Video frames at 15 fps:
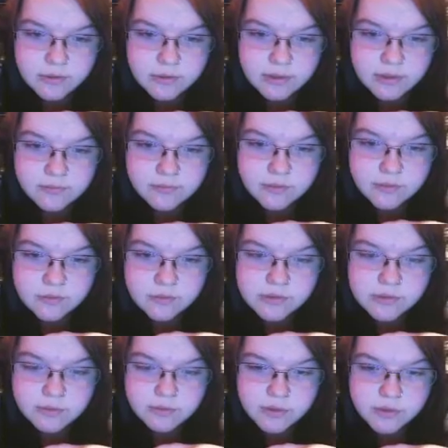where he fir
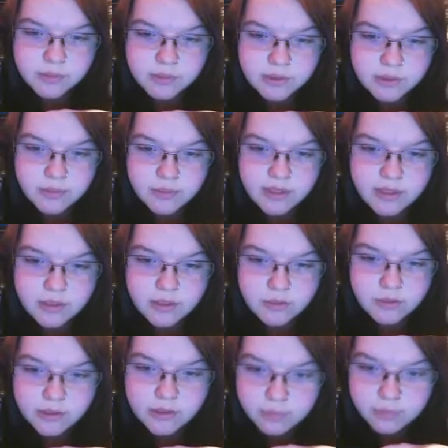was first played by
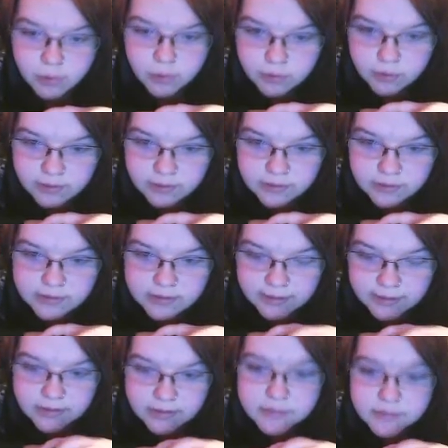Henry Polic
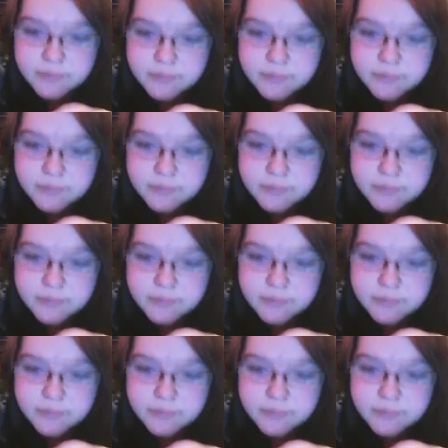II.